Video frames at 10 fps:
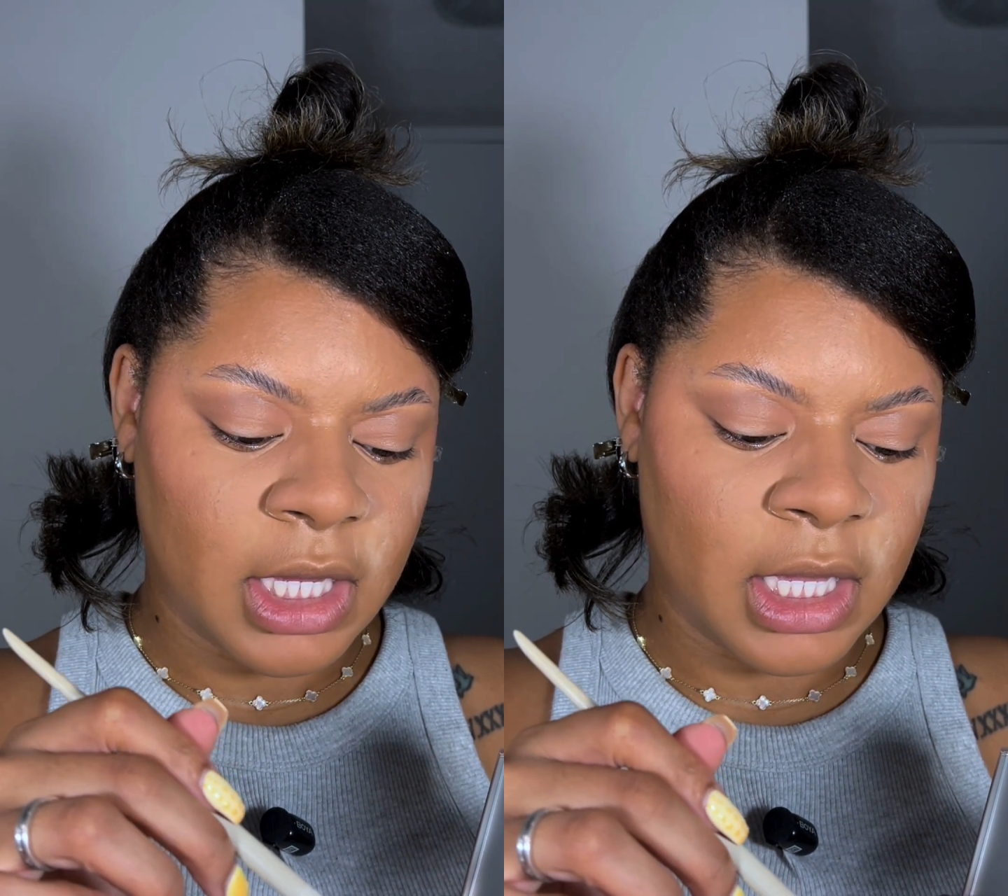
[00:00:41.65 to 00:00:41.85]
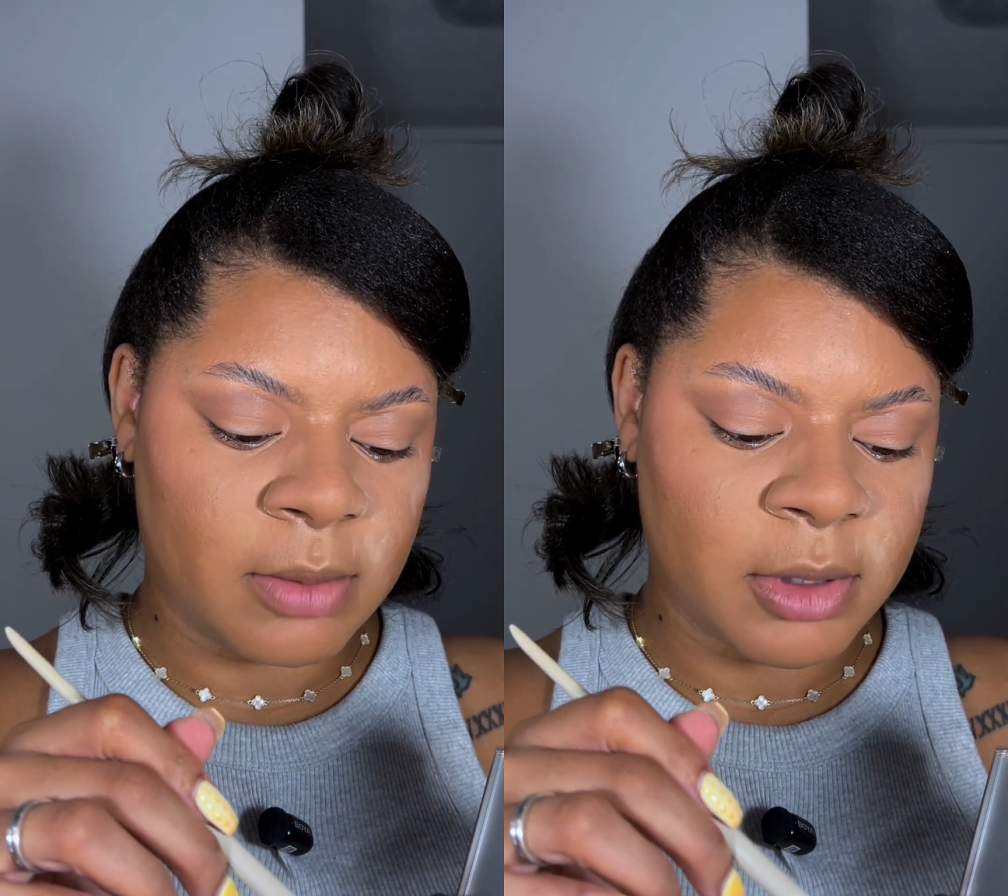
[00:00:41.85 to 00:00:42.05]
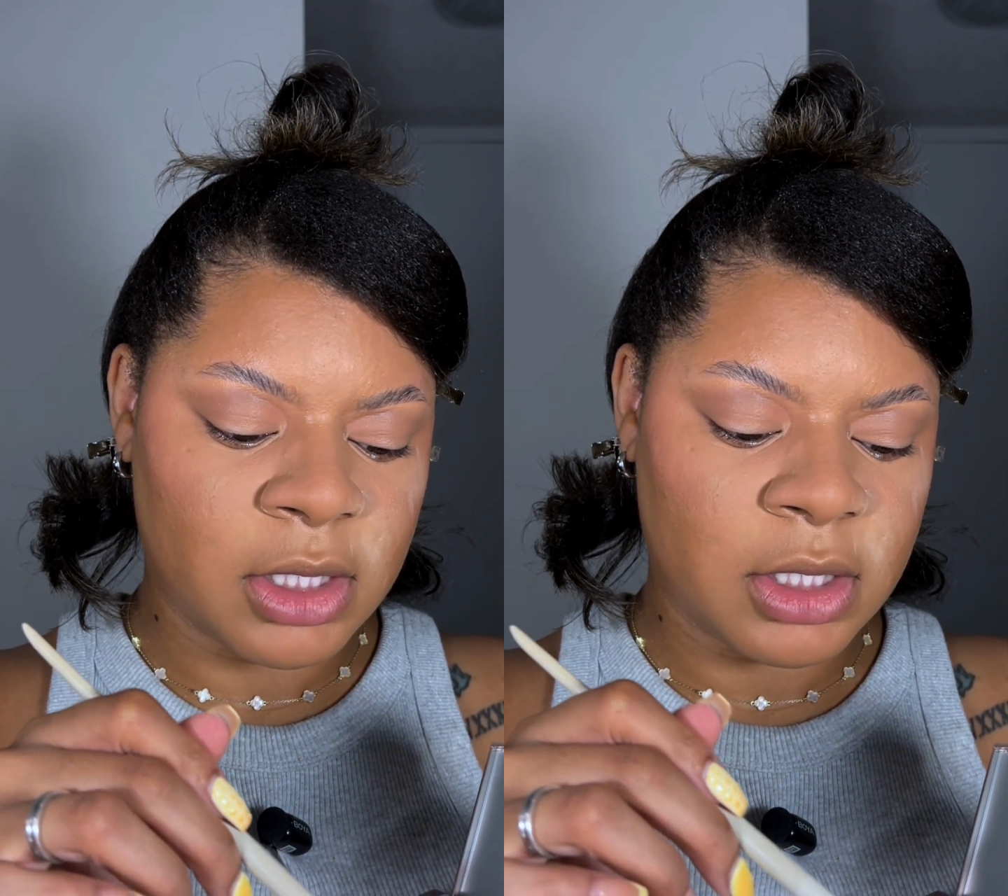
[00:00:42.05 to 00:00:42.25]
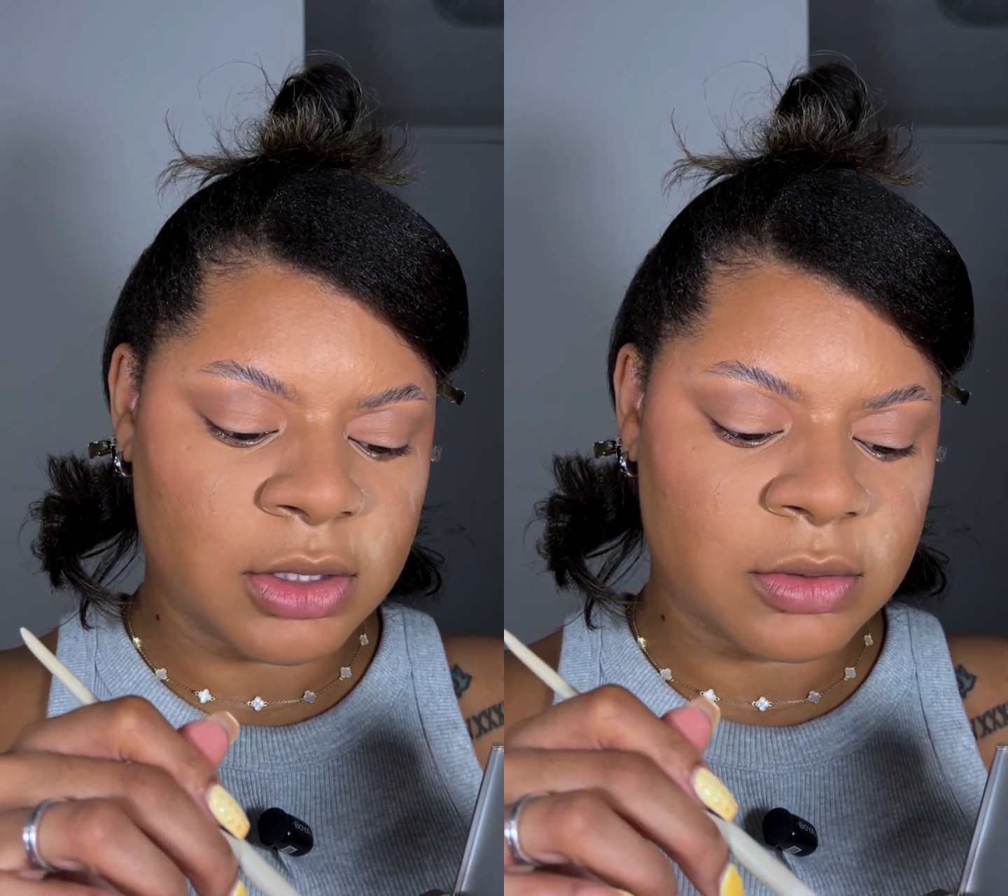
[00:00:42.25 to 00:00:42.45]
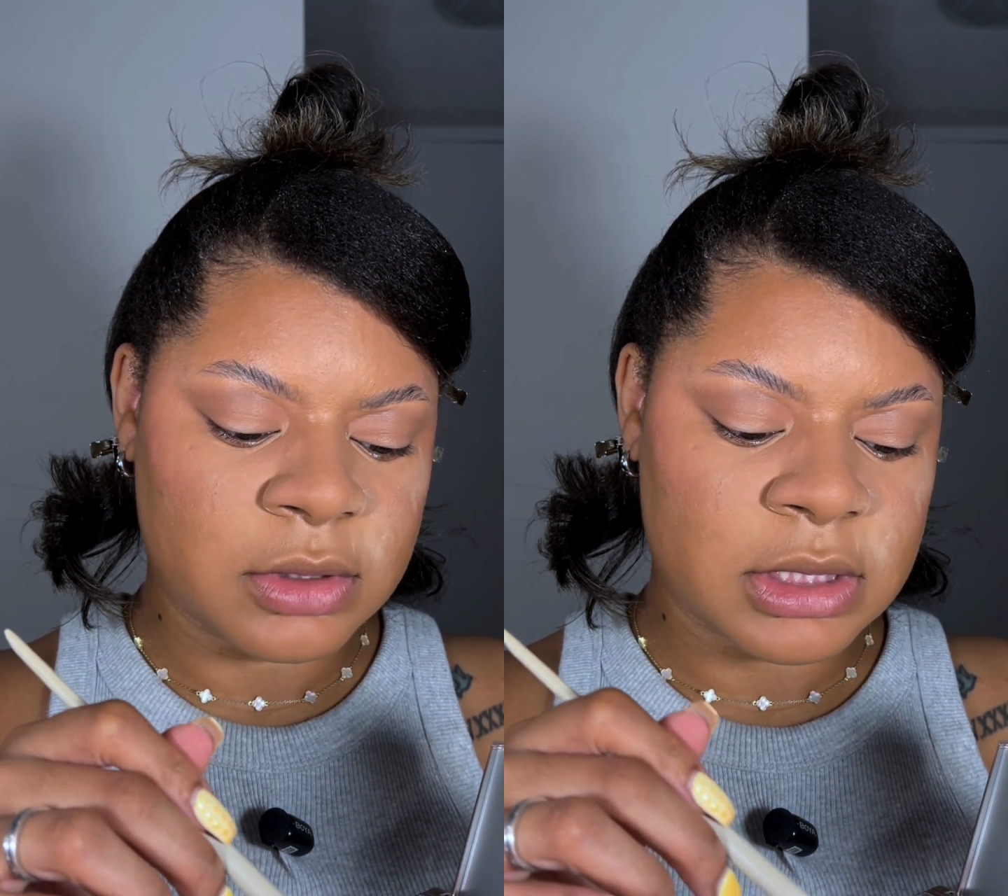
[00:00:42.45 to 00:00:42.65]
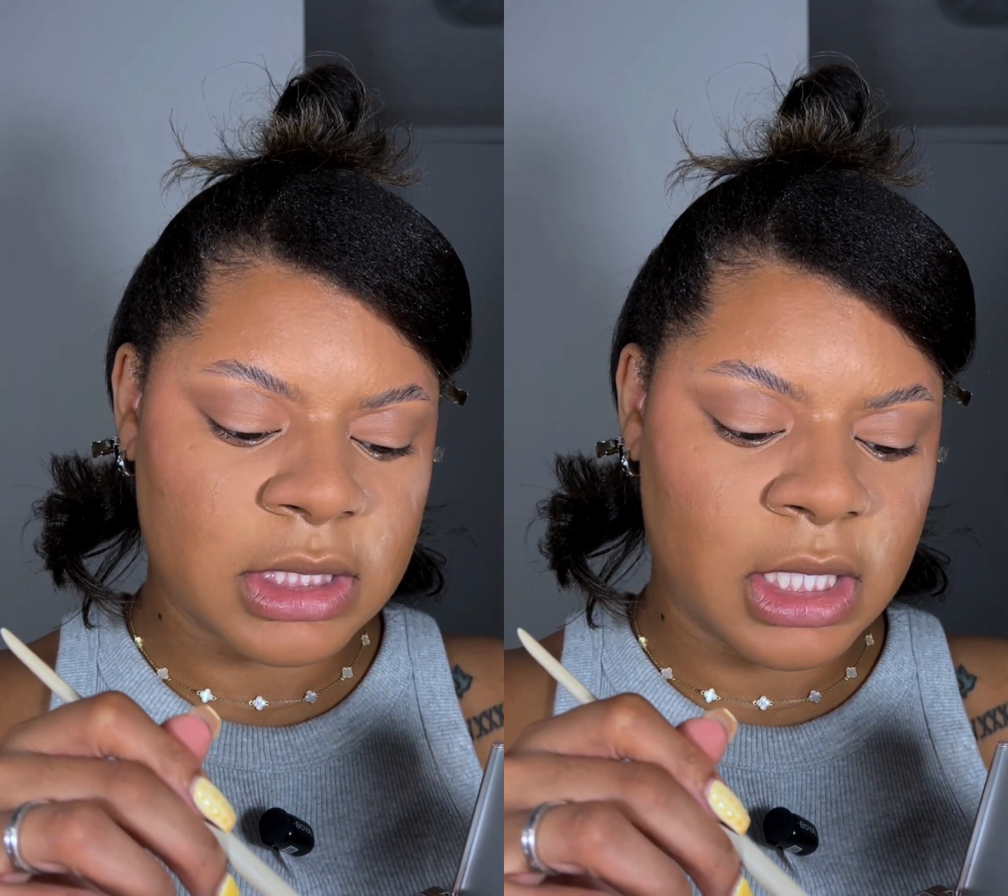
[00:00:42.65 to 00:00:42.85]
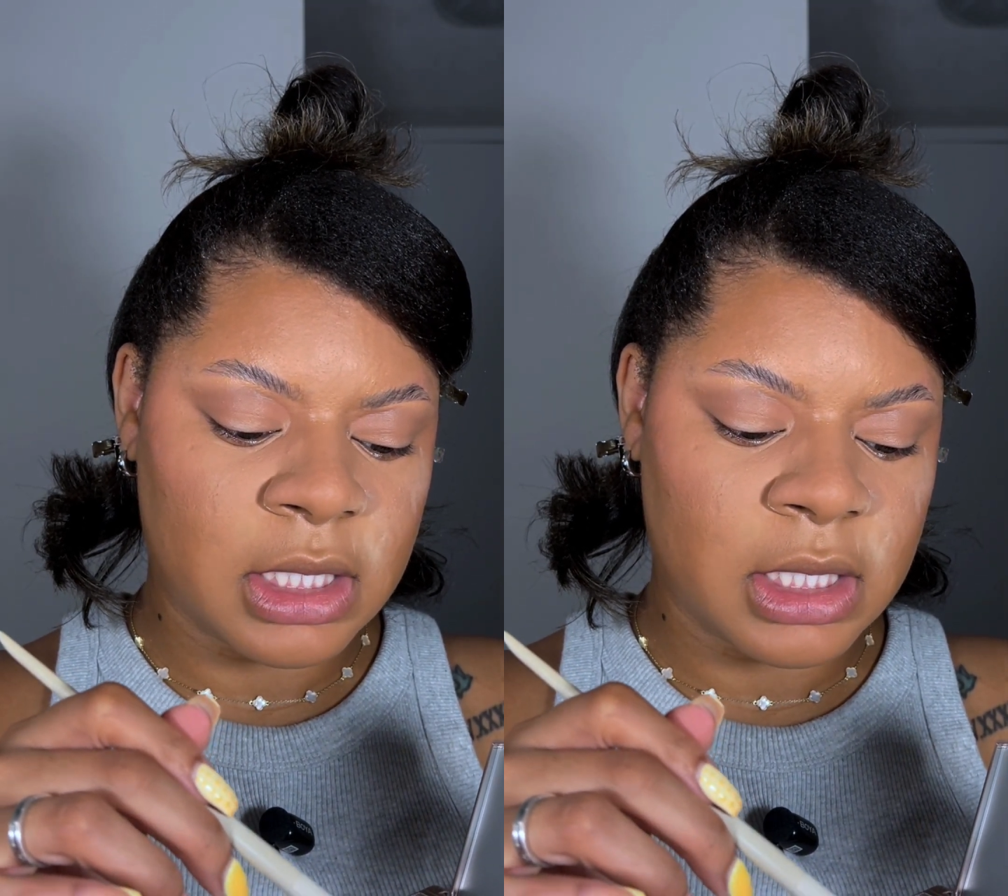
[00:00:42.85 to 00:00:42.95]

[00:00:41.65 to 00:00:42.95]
and I'm going to use